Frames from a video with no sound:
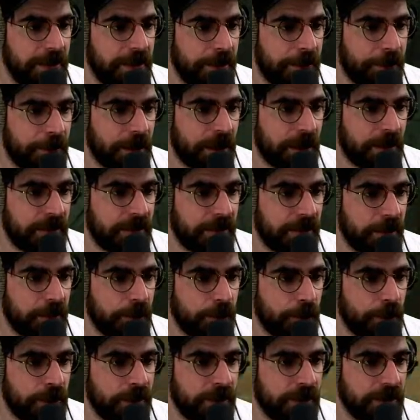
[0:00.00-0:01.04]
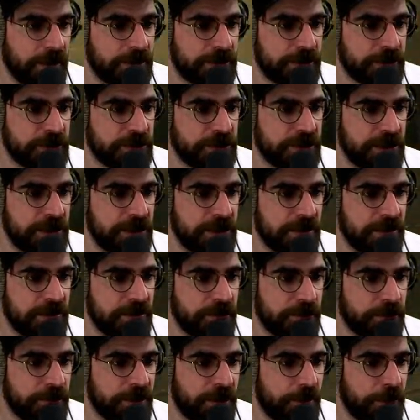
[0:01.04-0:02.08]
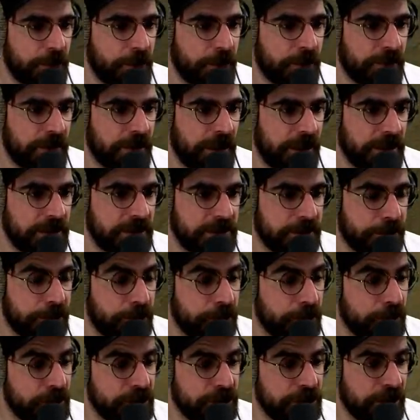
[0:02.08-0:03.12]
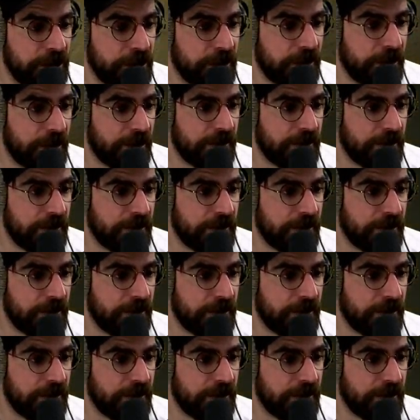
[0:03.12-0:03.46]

But I think when they succeed in doing a mod that is appreciated,